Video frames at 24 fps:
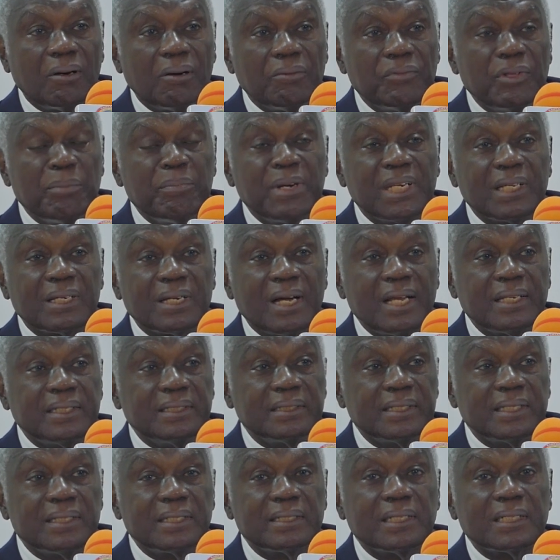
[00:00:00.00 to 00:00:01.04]
of the Medical
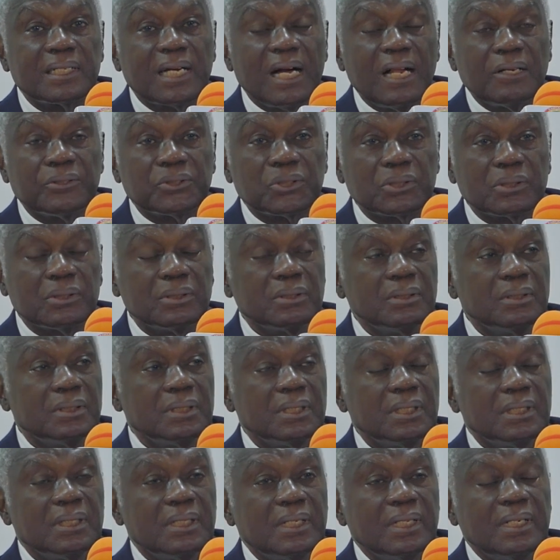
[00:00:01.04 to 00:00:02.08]
and Dental Council
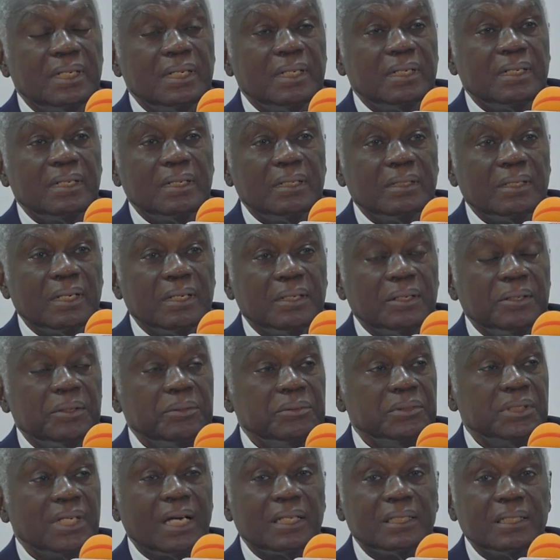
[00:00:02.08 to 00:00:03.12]

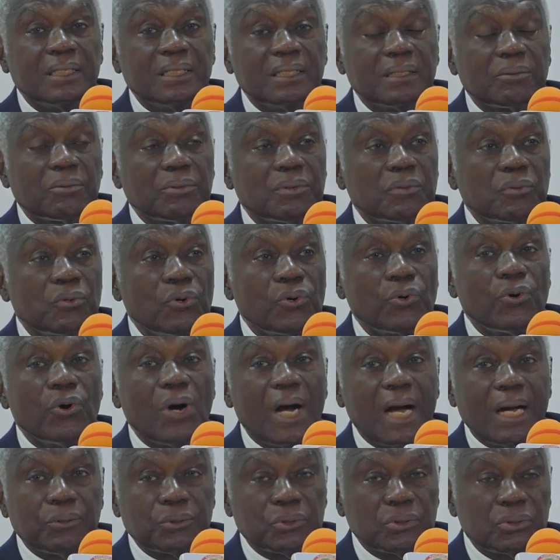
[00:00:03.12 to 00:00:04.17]
near the Cocoa
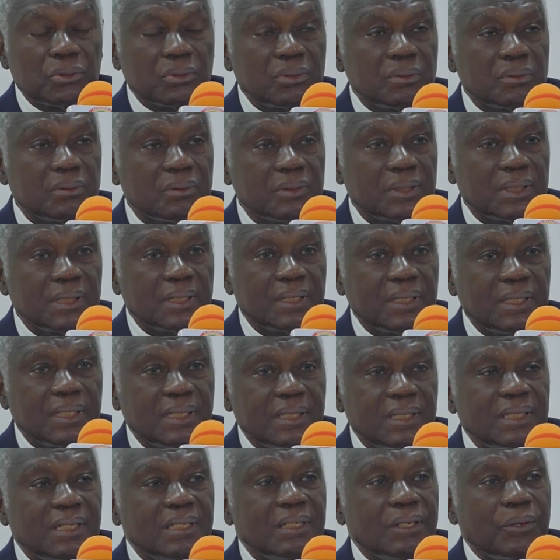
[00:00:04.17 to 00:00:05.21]
House,
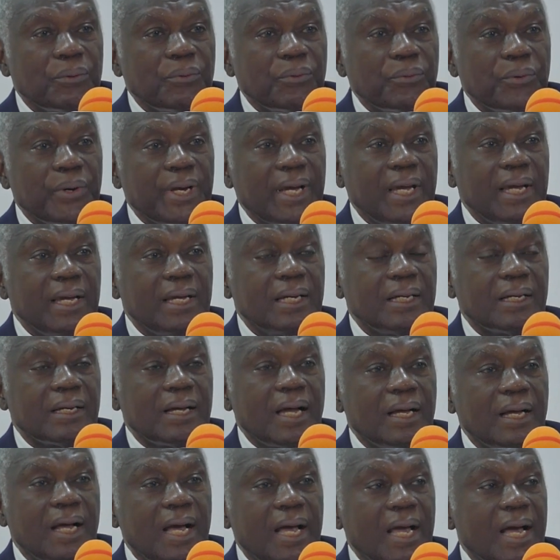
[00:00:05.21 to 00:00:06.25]
where
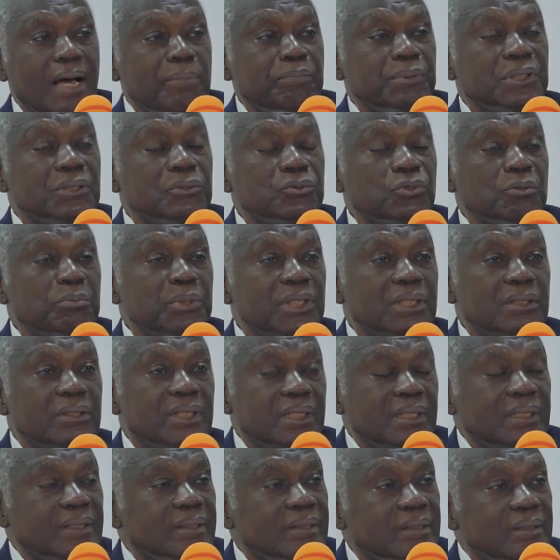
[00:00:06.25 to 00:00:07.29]
I happened to be
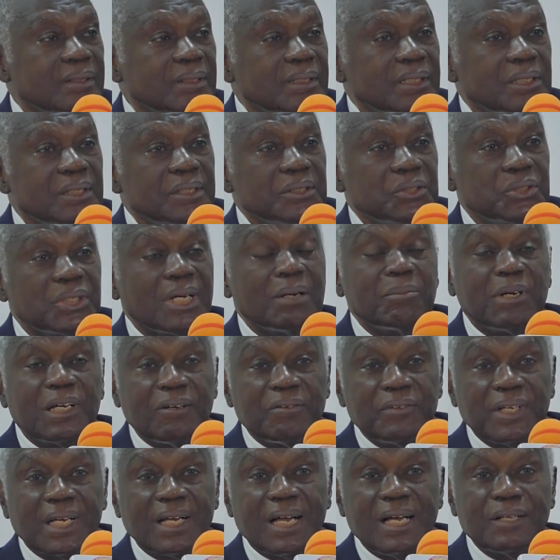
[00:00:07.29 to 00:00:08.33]
the chairman
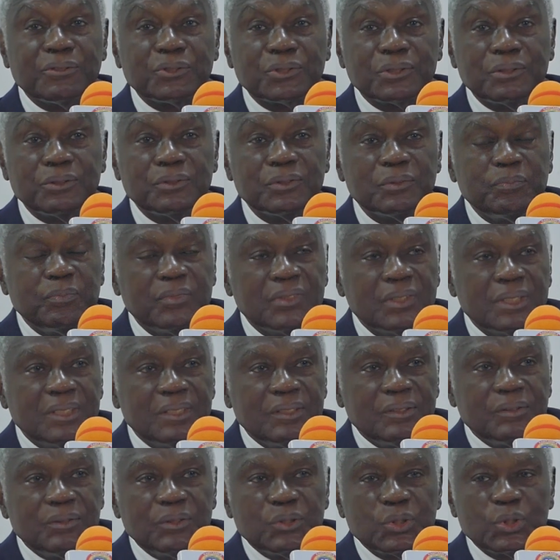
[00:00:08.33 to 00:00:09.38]
of the council.
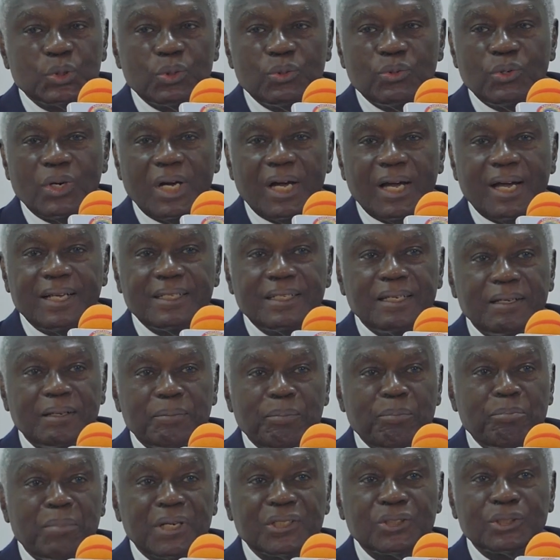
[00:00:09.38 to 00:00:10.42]
So I had a
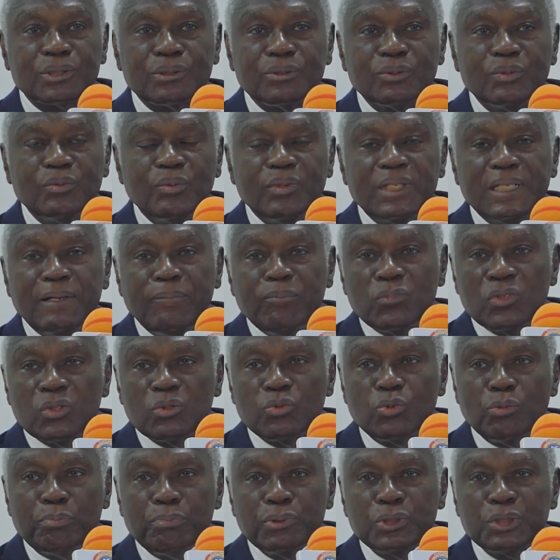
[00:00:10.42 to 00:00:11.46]
muscle
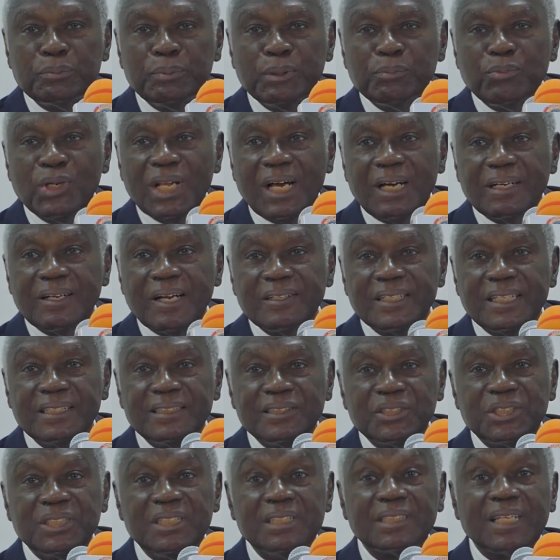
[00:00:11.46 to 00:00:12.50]
to push people around
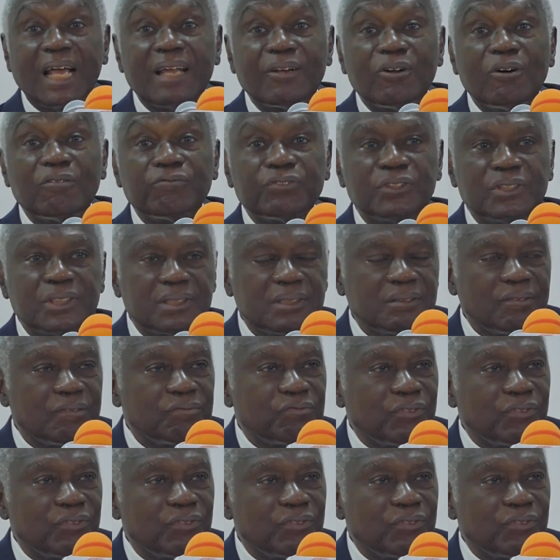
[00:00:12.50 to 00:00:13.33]
and seize an office